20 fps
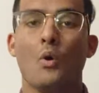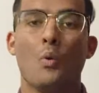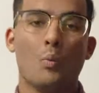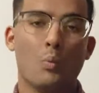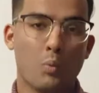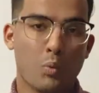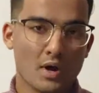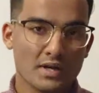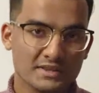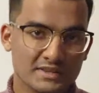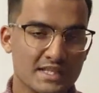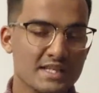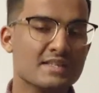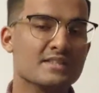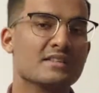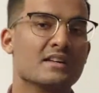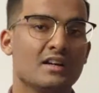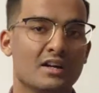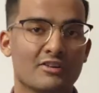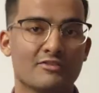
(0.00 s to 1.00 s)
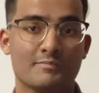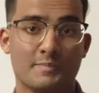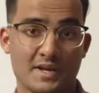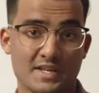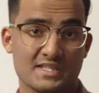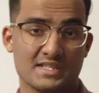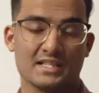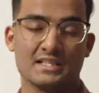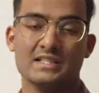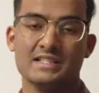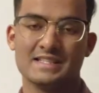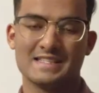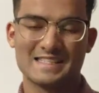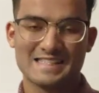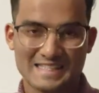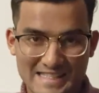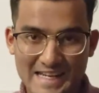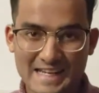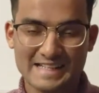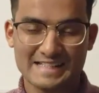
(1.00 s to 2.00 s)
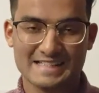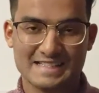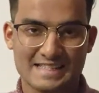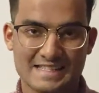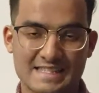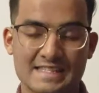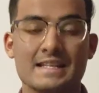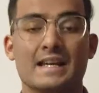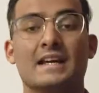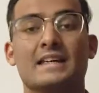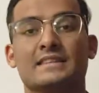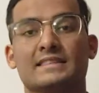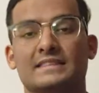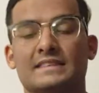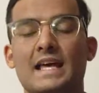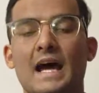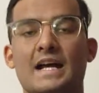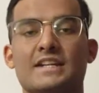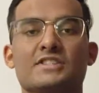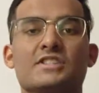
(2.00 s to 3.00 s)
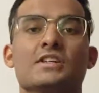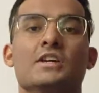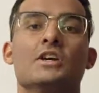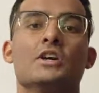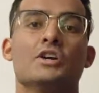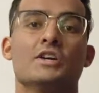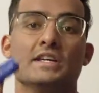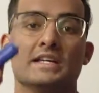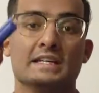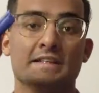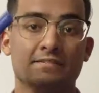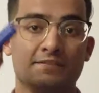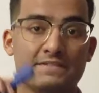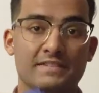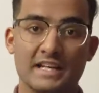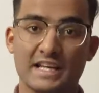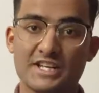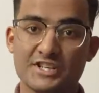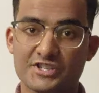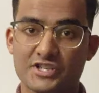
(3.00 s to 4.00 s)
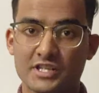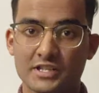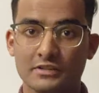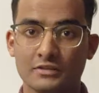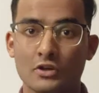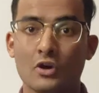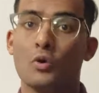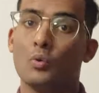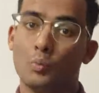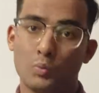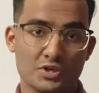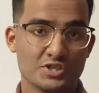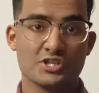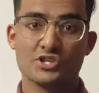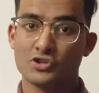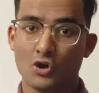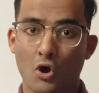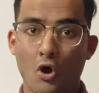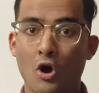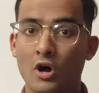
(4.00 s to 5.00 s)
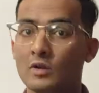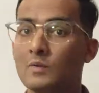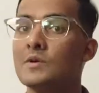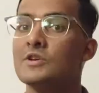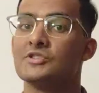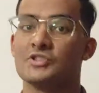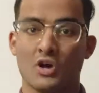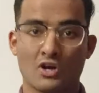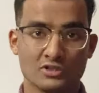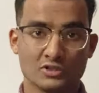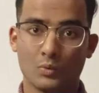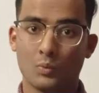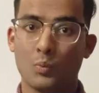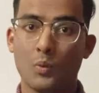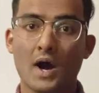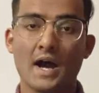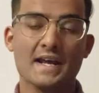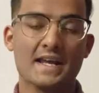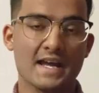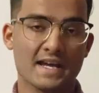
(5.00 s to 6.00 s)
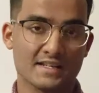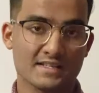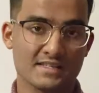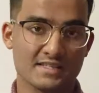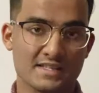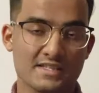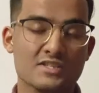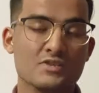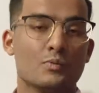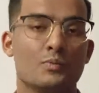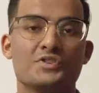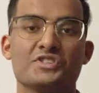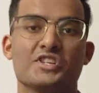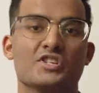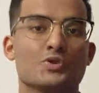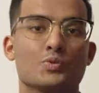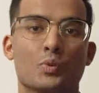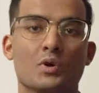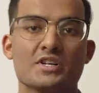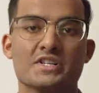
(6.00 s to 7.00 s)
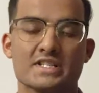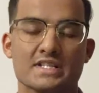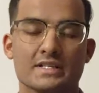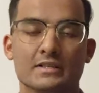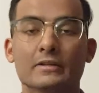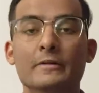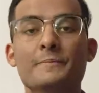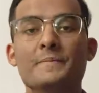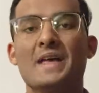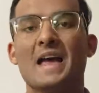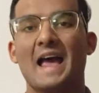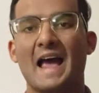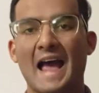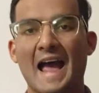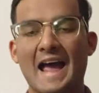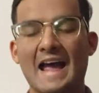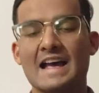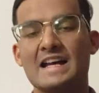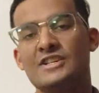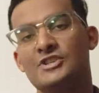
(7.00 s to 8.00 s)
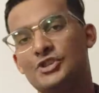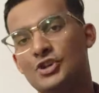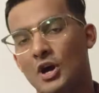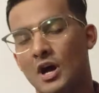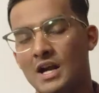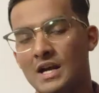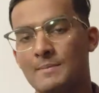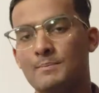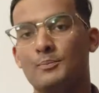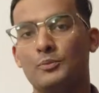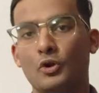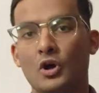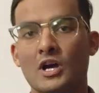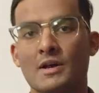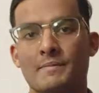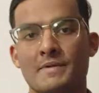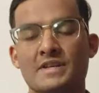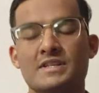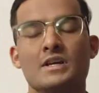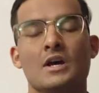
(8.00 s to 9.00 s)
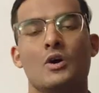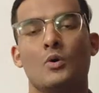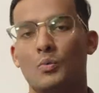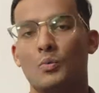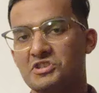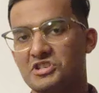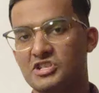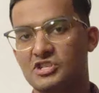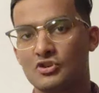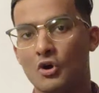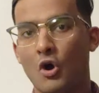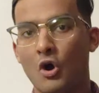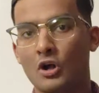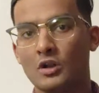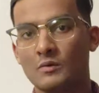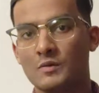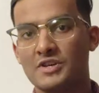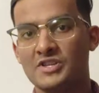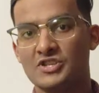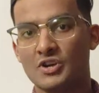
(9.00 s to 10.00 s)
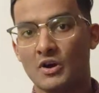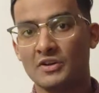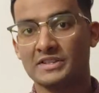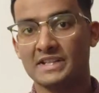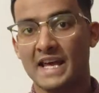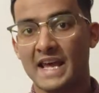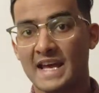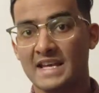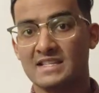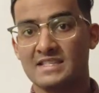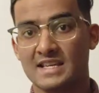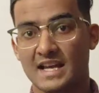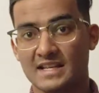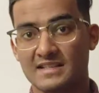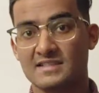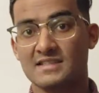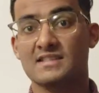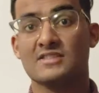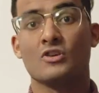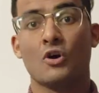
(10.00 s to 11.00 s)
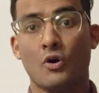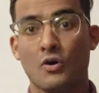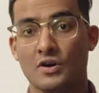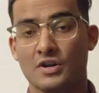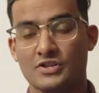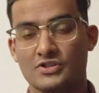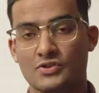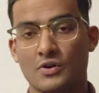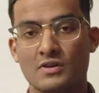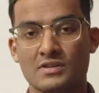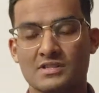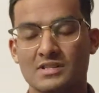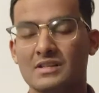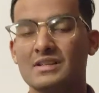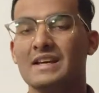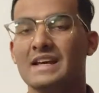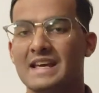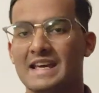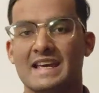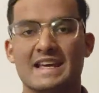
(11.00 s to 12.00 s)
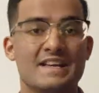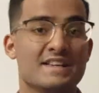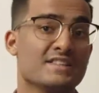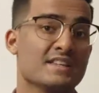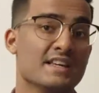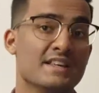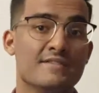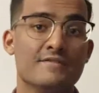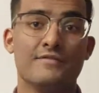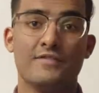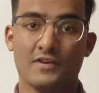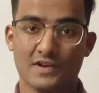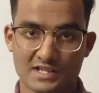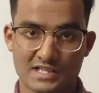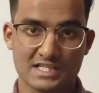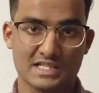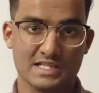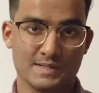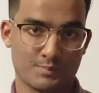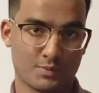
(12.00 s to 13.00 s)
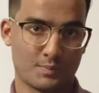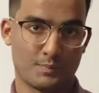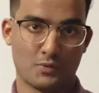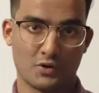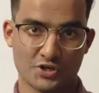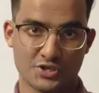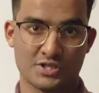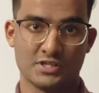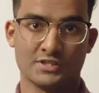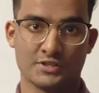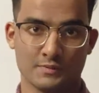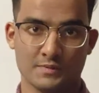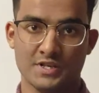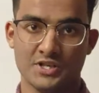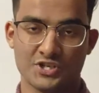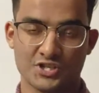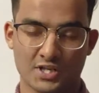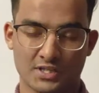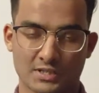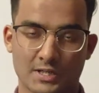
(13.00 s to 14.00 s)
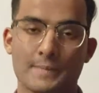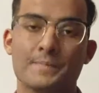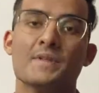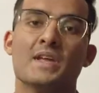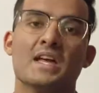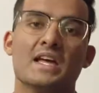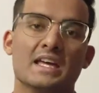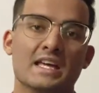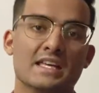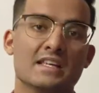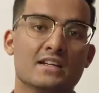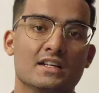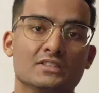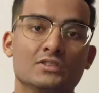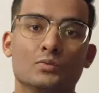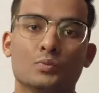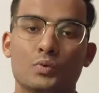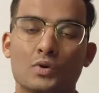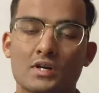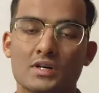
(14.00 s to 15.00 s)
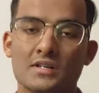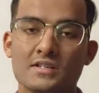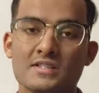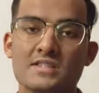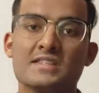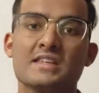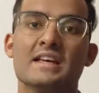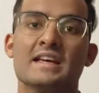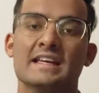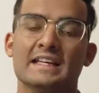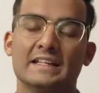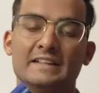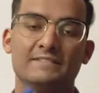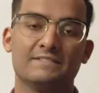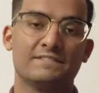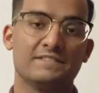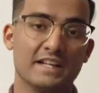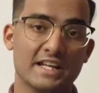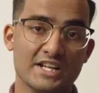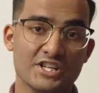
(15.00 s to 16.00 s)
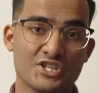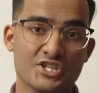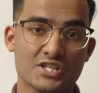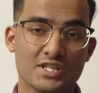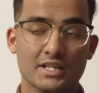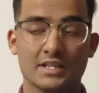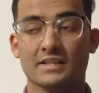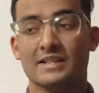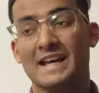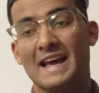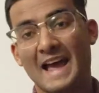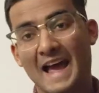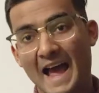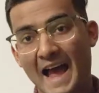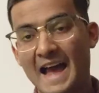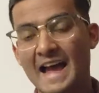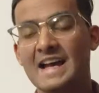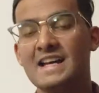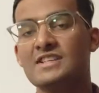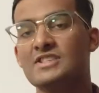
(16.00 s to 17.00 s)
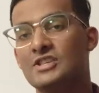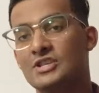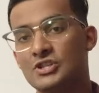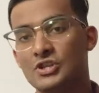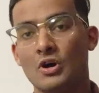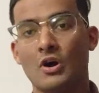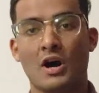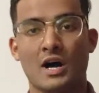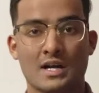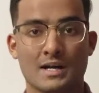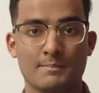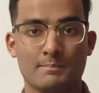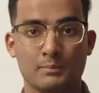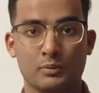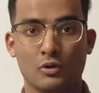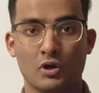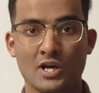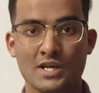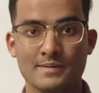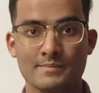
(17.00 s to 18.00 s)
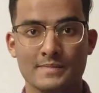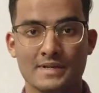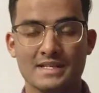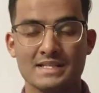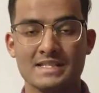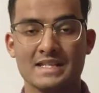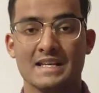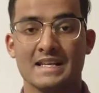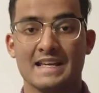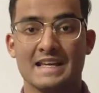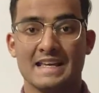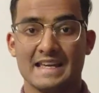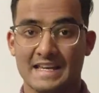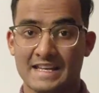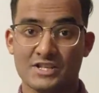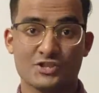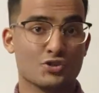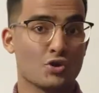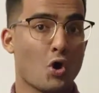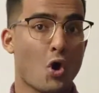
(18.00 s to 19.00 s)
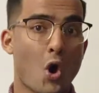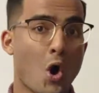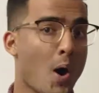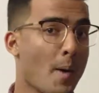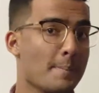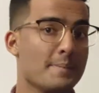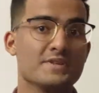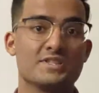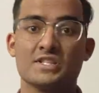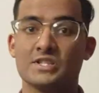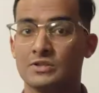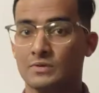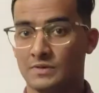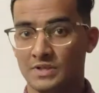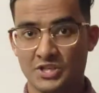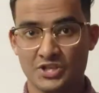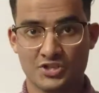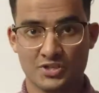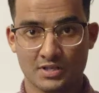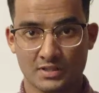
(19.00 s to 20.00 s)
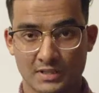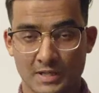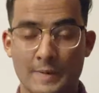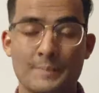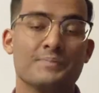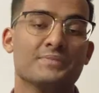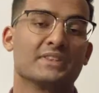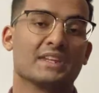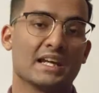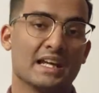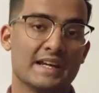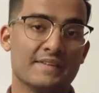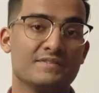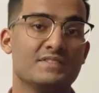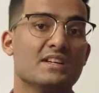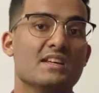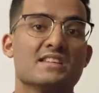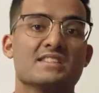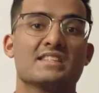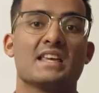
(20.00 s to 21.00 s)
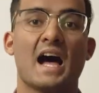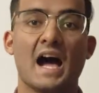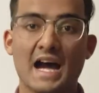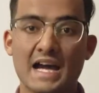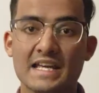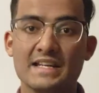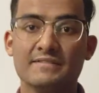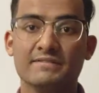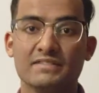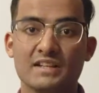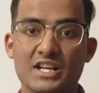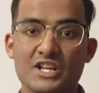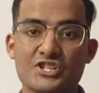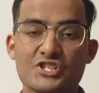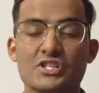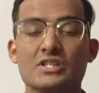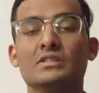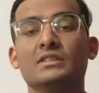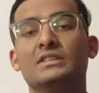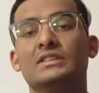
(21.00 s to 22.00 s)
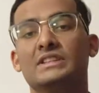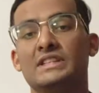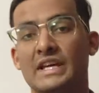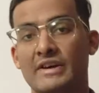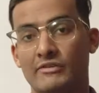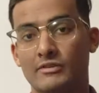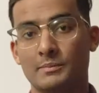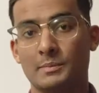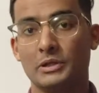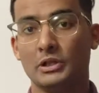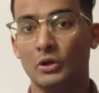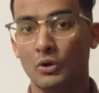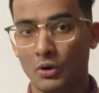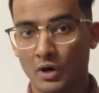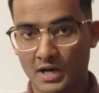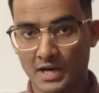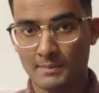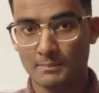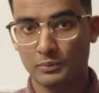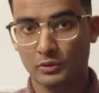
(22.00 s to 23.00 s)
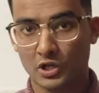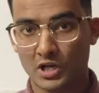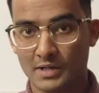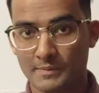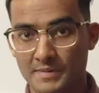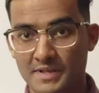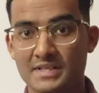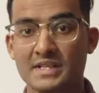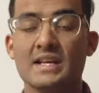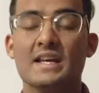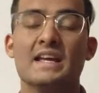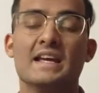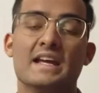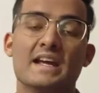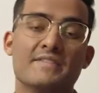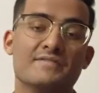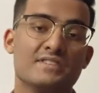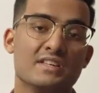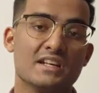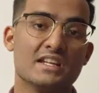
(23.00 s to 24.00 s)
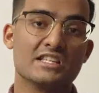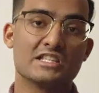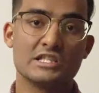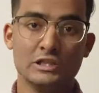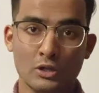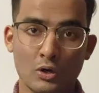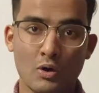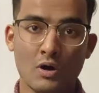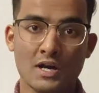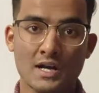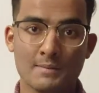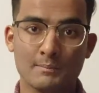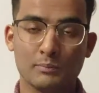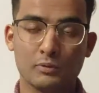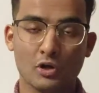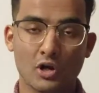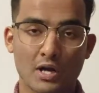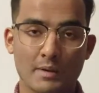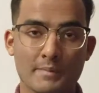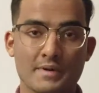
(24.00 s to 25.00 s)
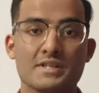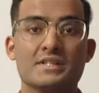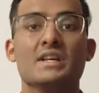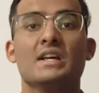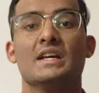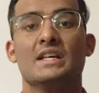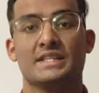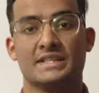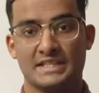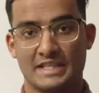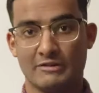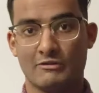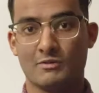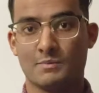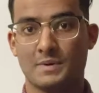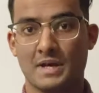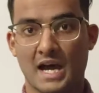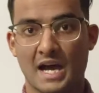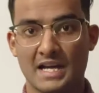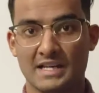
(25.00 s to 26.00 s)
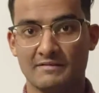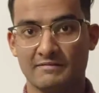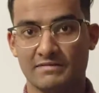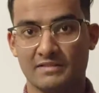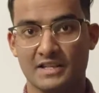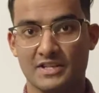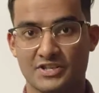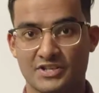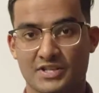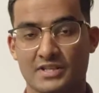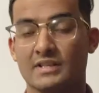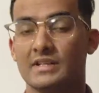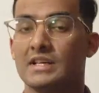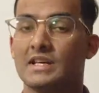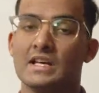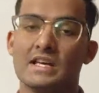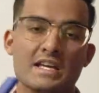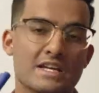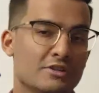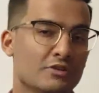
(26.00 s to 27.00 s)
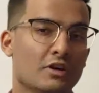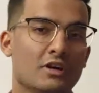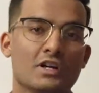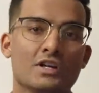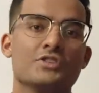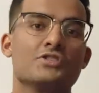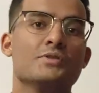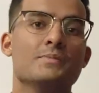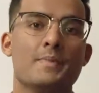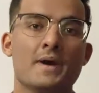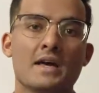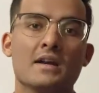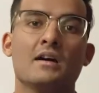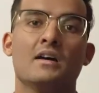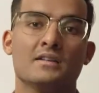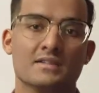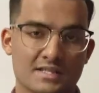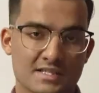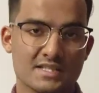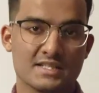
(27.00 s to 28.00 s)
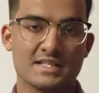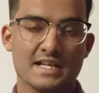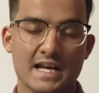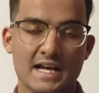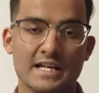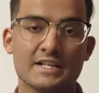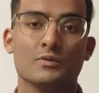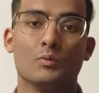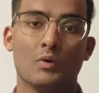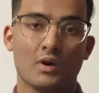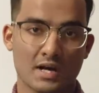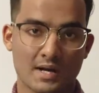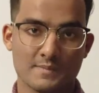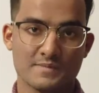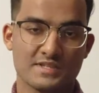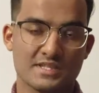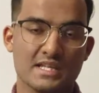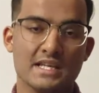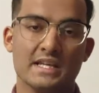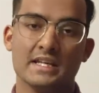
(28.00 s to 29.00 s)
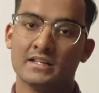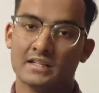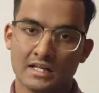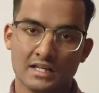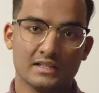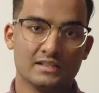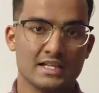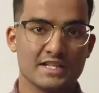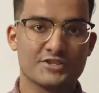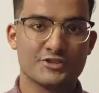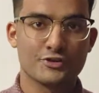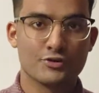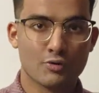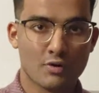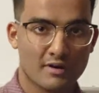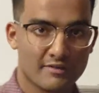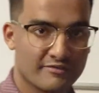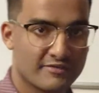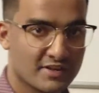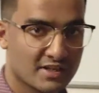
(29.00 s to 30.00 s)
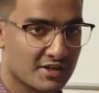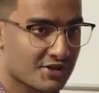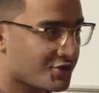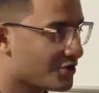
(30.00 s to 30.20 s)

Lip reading: What this curve basically states that inflation, which is always on the y-axis, which is vertical, and your unemployment, which is always on the x-axis, horizontal, is inversely proportional to each other. In other words, inflation and your unemployment is opposite to each other. If there is high inflation, there will be low unemployment. If there is low unemployment, there will be high inflation. In order to better understand what I'm saying, let's draw a figure,